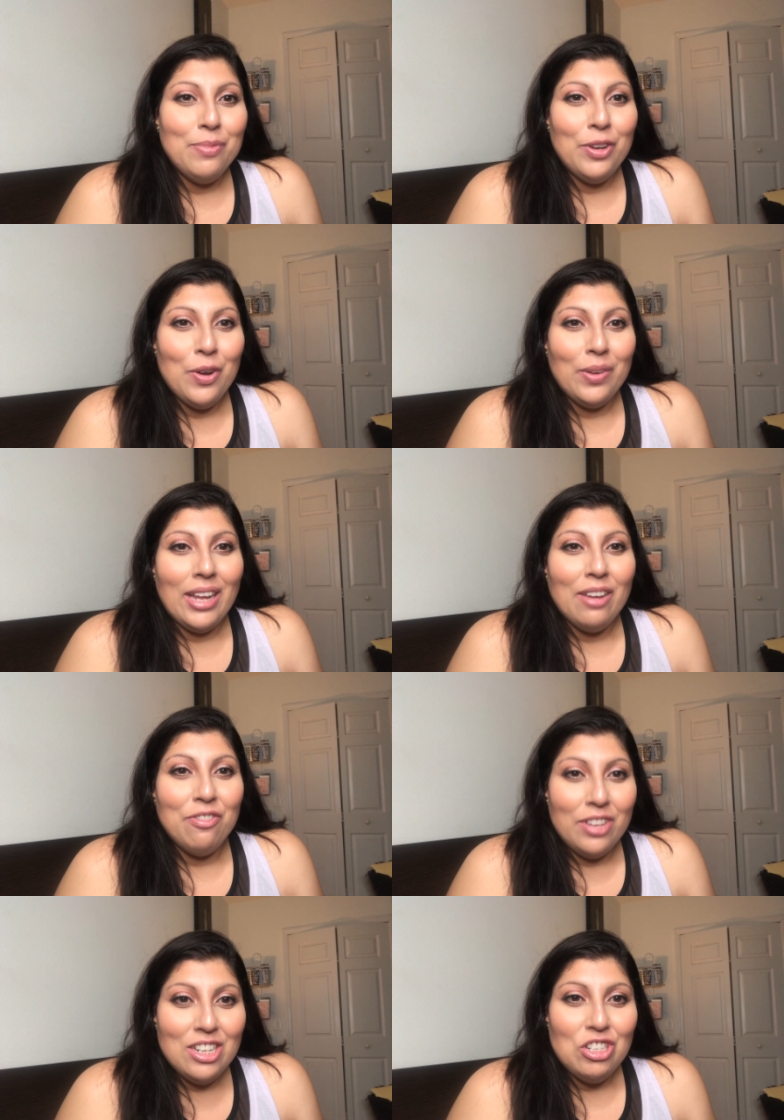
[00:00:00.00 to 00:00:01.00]
you know, like
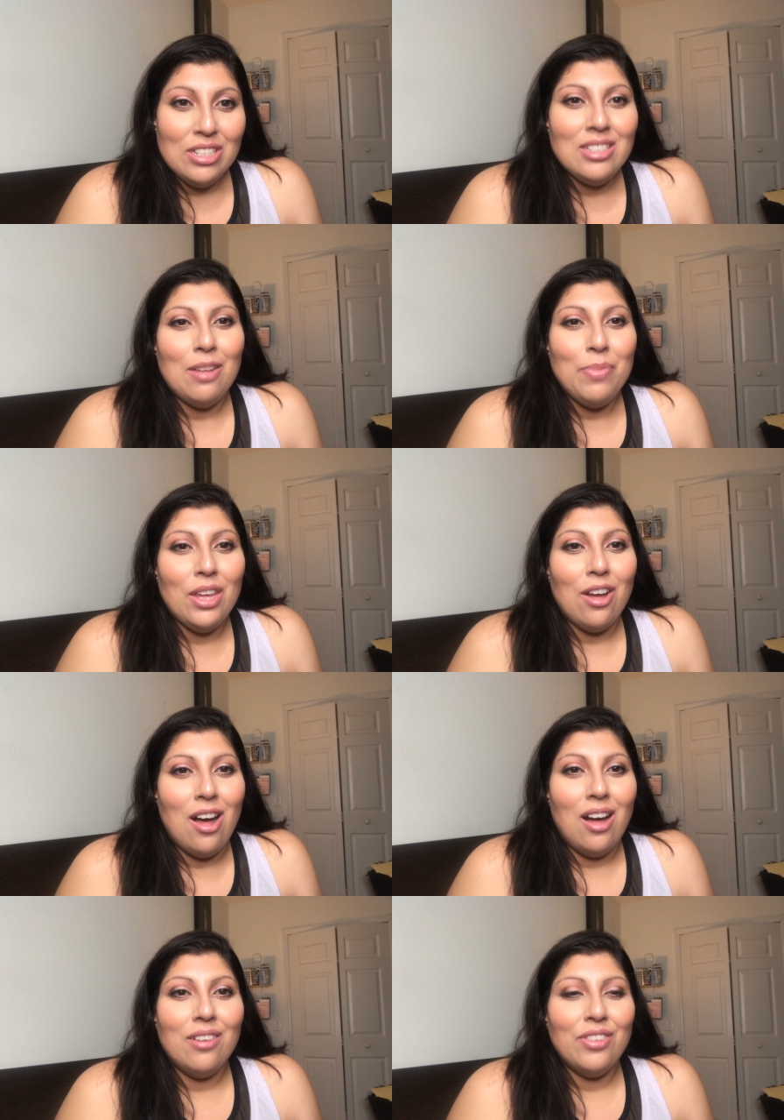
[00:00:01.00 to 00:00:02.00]
finishing something
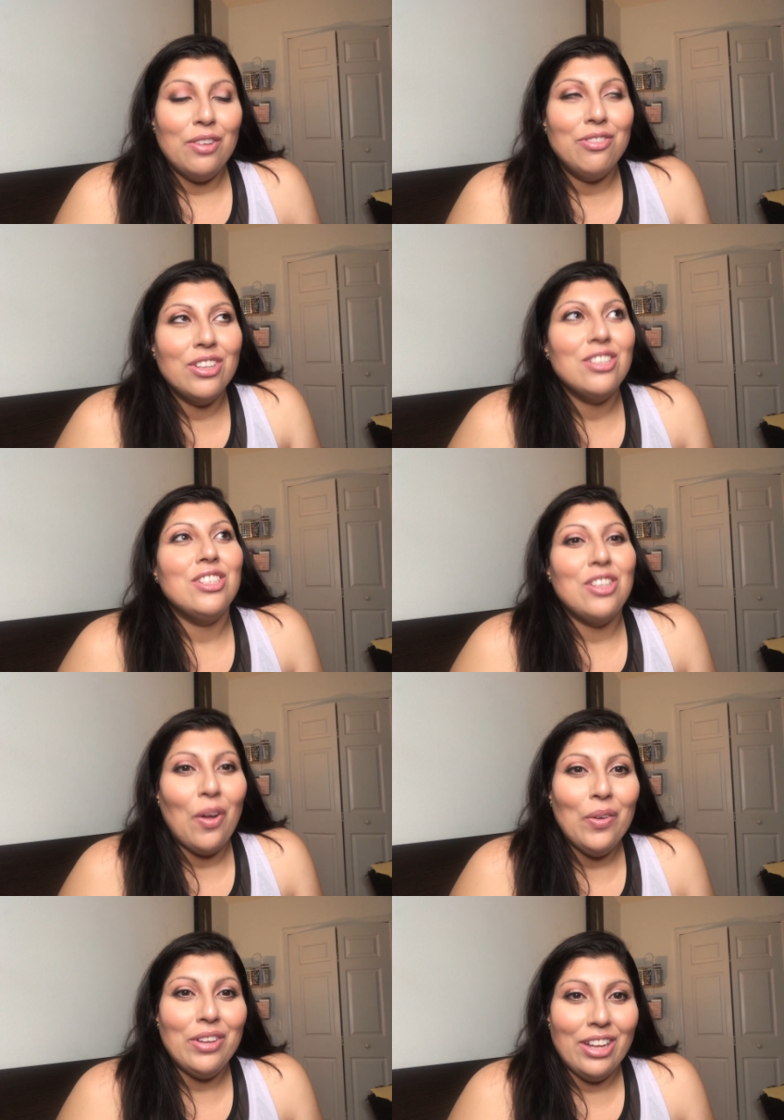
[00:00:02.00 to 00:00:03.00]
off feels
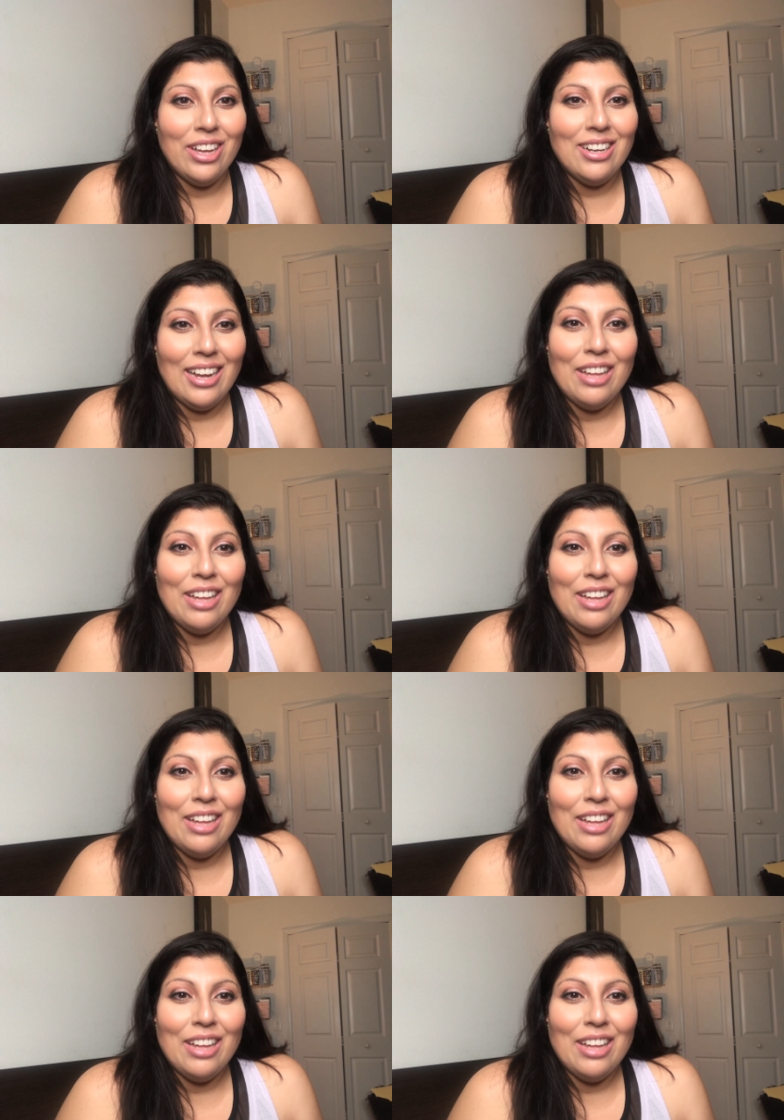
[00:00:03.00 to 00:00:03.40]
so good.